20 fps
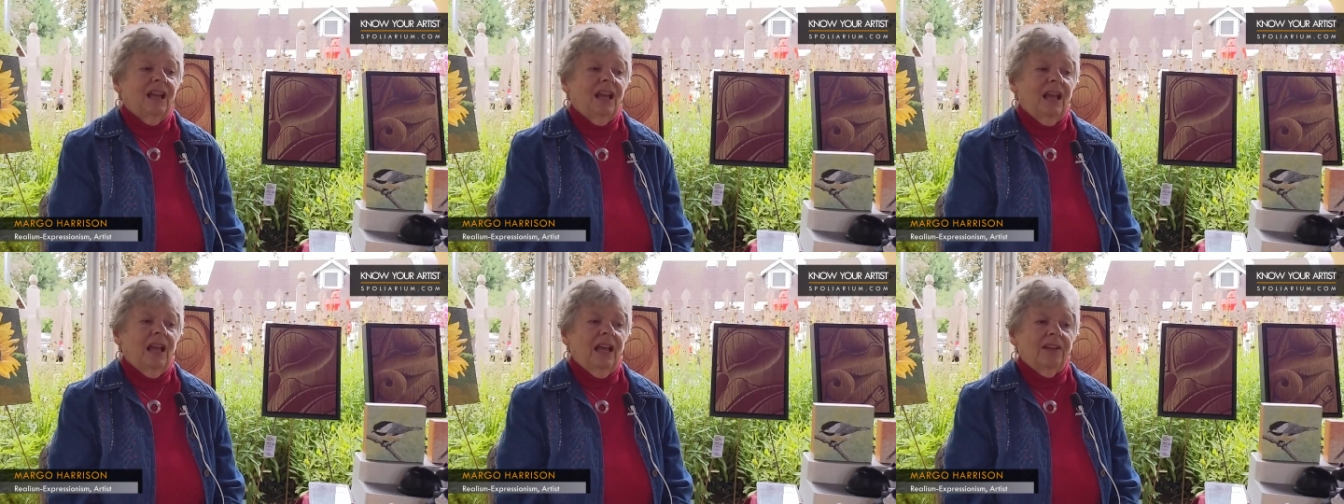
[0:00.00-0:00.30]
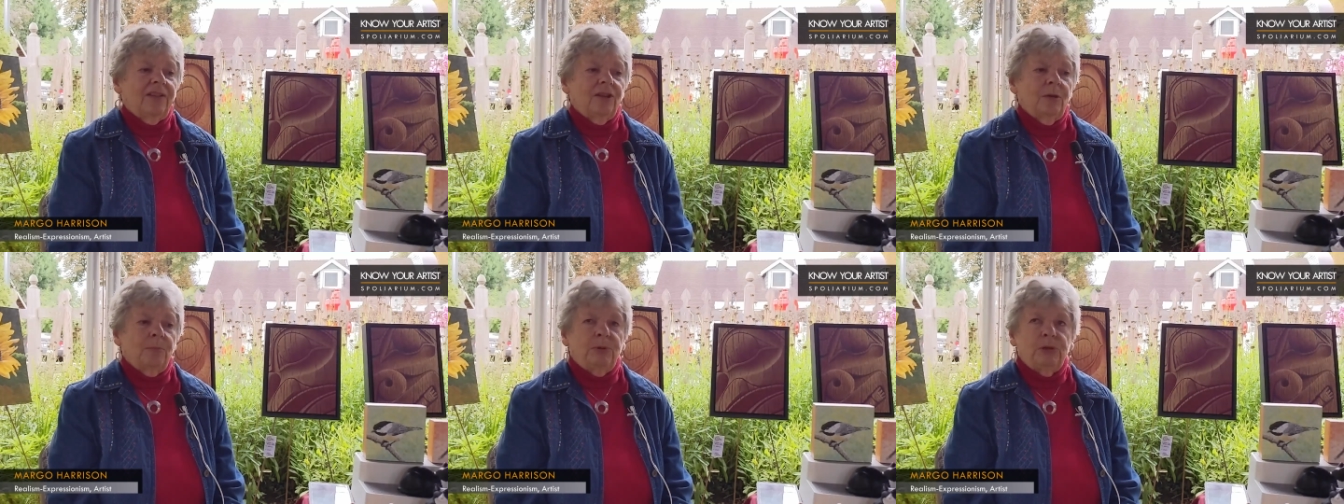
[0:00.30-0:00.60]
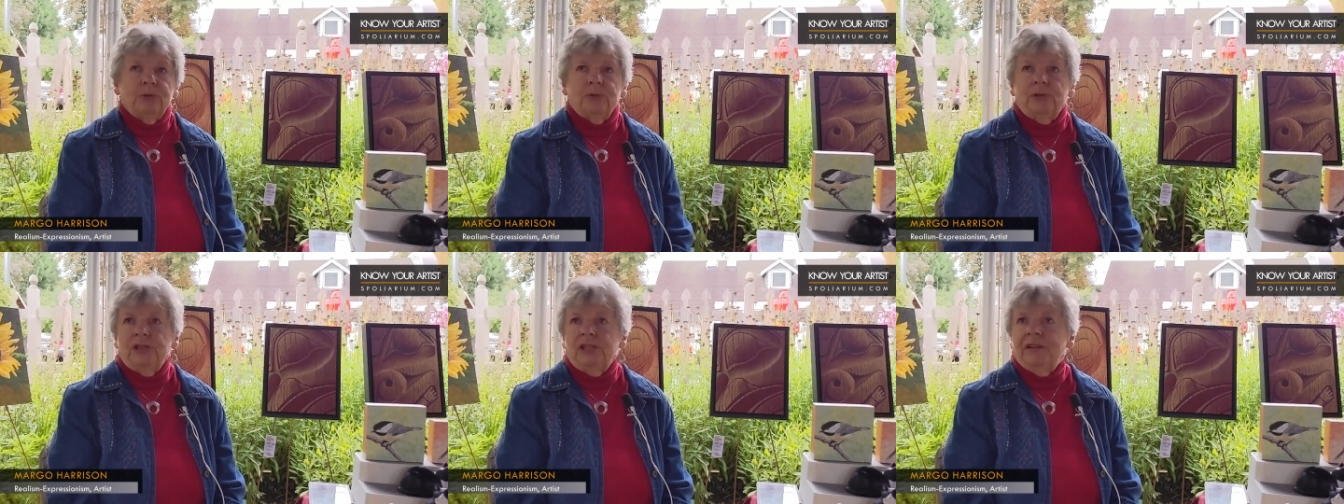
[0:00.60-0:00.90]
and the
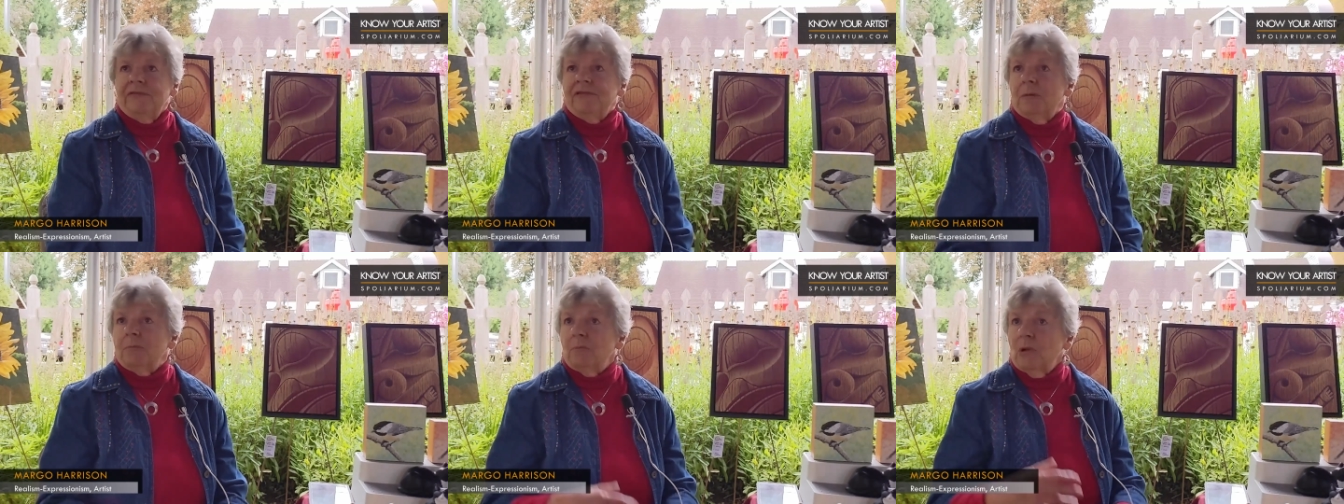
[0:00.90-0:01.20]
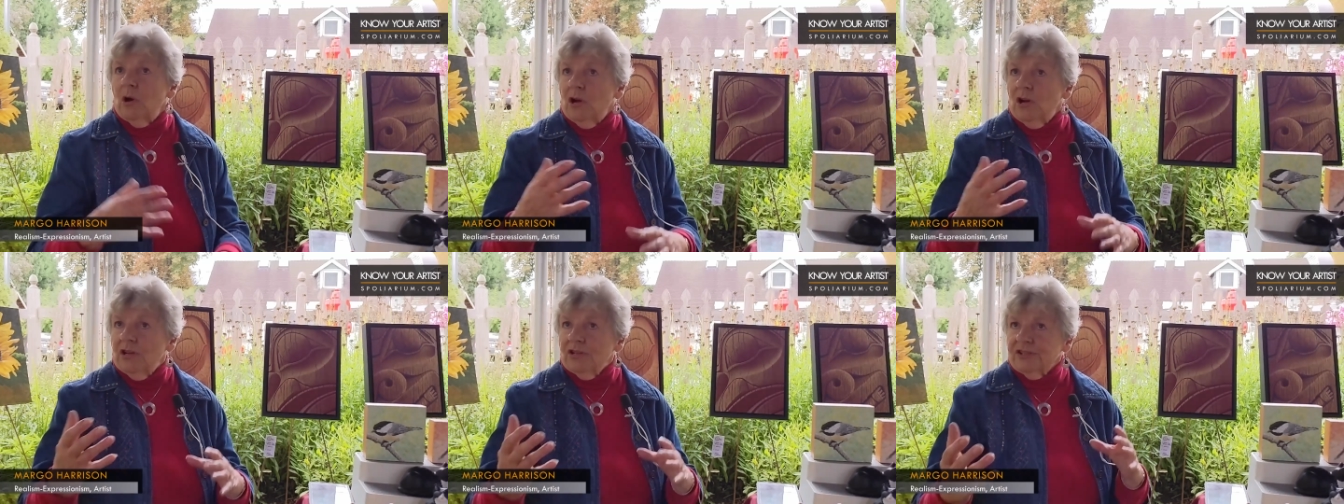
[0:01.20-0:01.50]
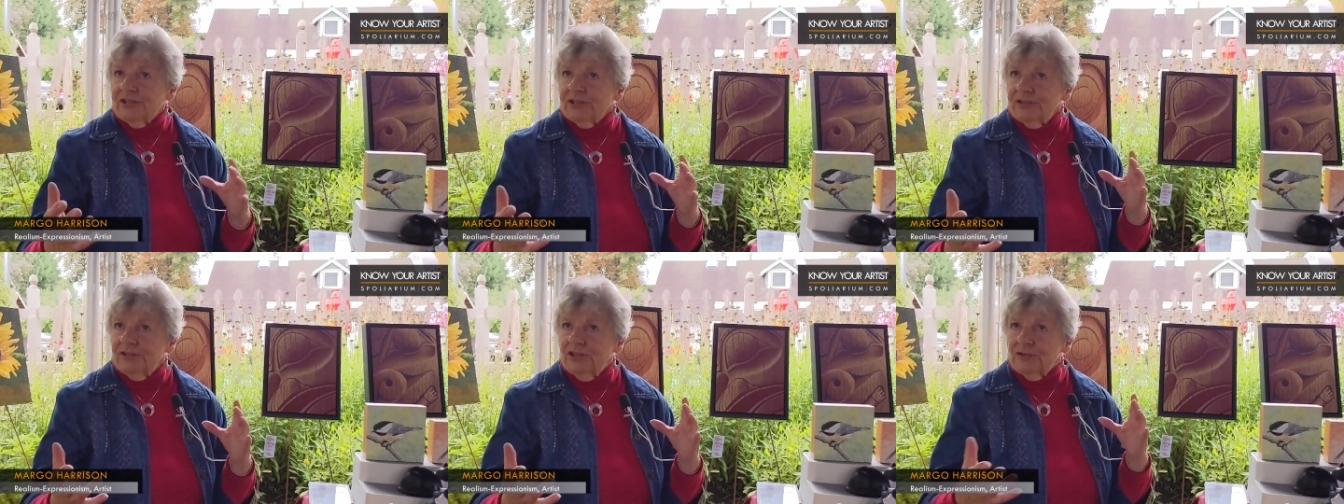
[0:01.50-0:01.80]
beauty of the
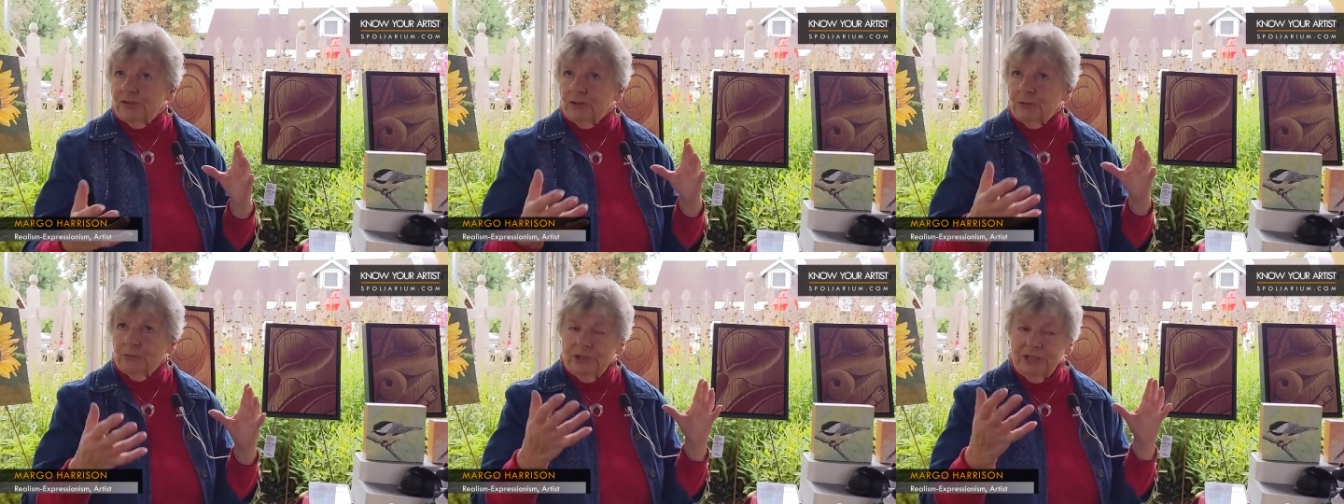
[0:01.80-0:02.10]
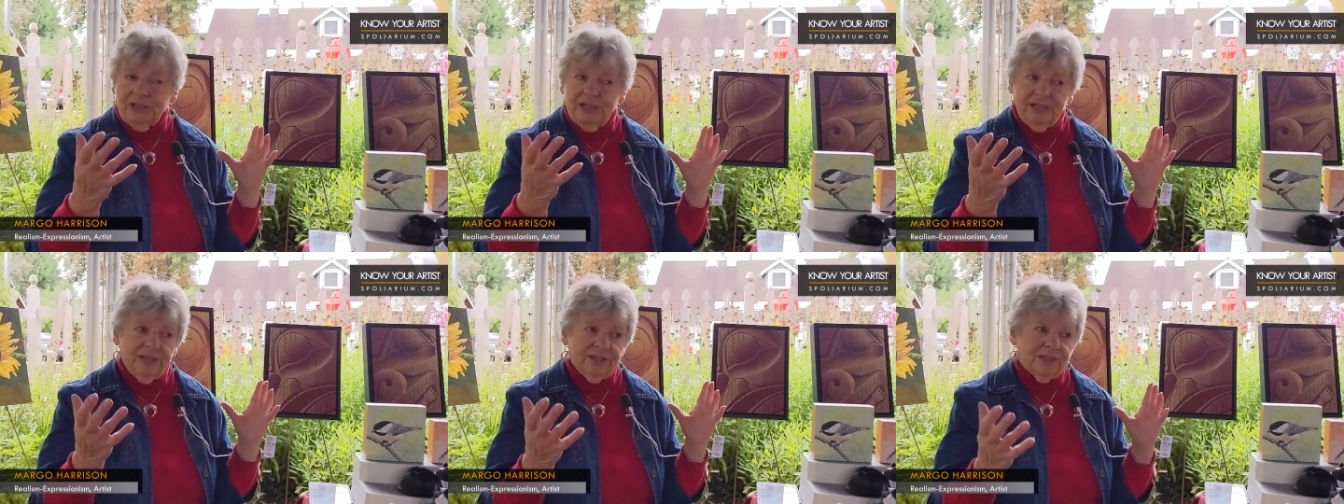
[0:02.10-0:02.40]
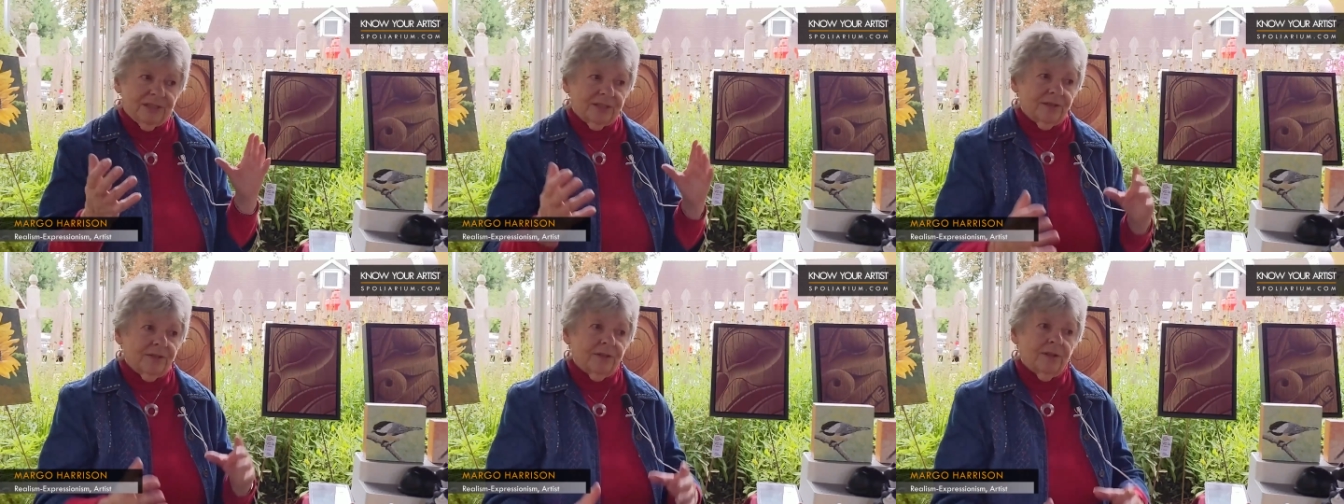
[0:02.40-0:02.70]
moss and the
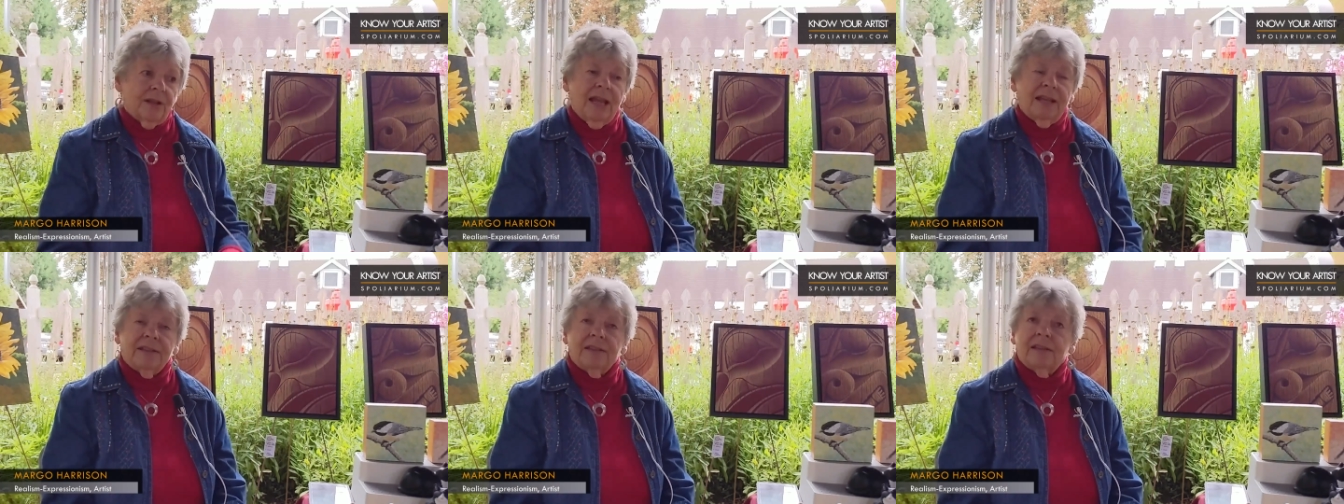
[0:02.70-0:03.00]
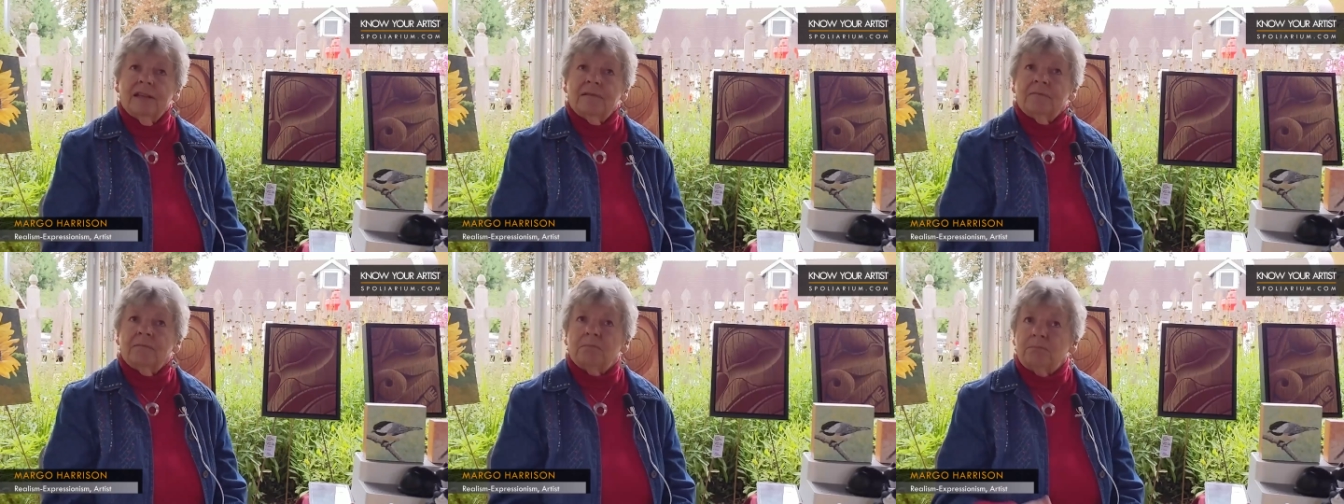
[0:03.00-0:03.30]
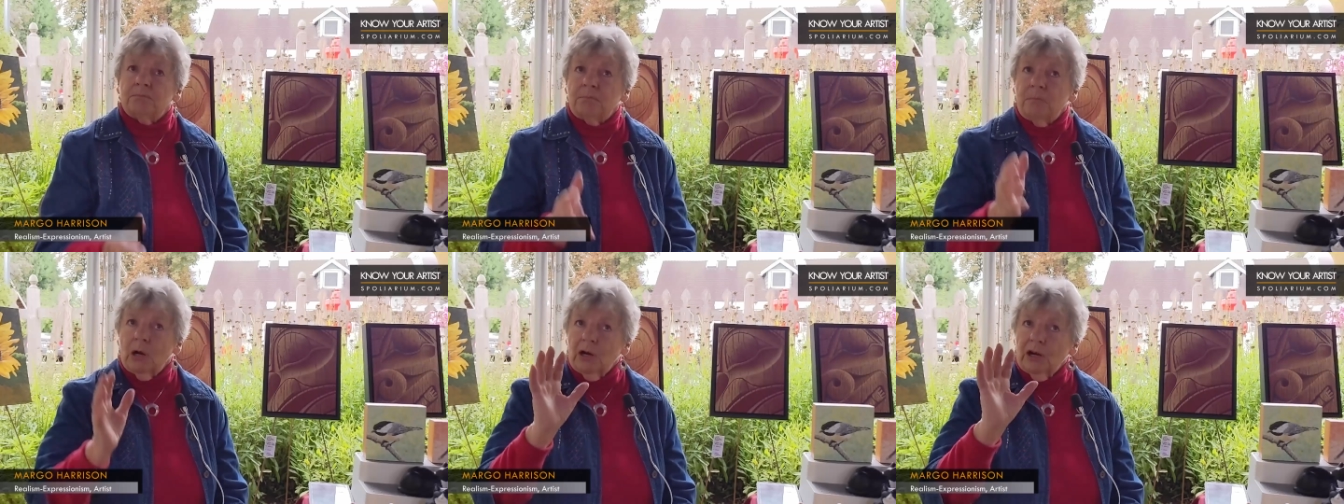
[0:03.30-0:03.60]
trees and
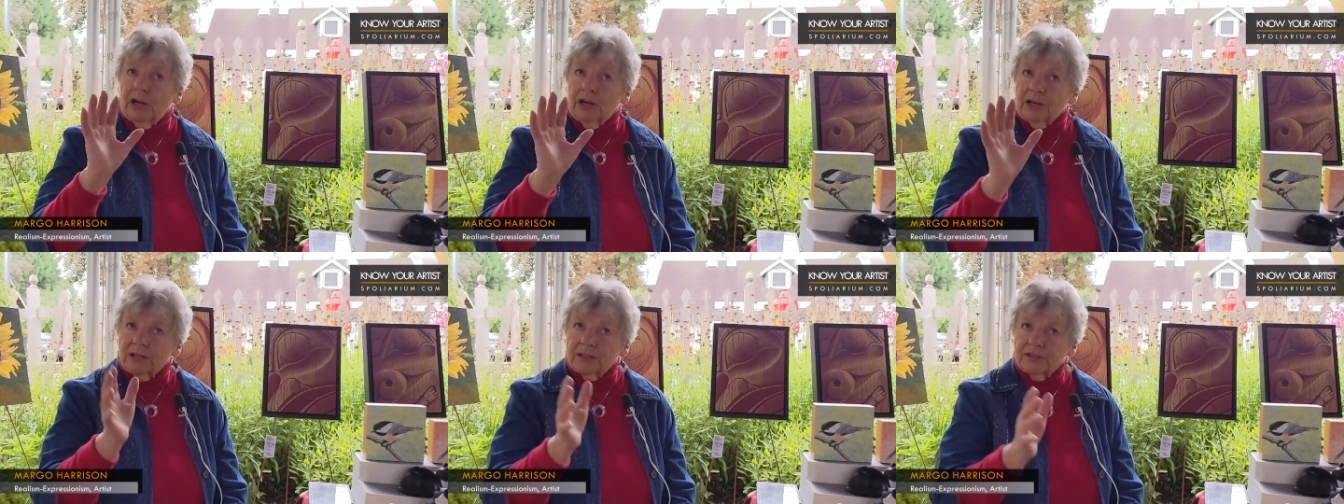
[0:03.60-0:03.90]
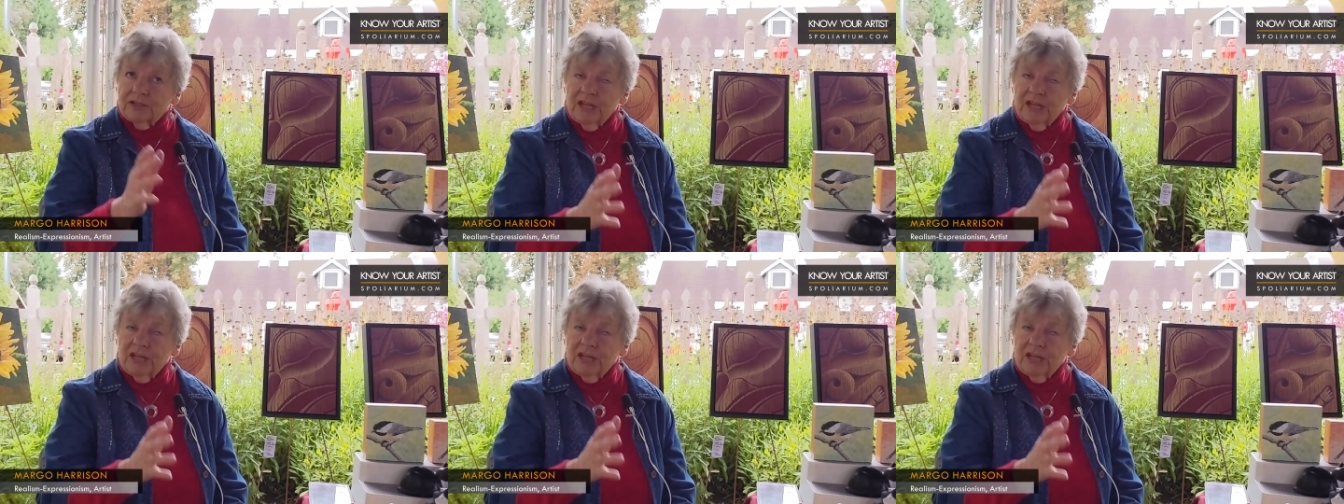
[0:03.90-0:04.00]
the bark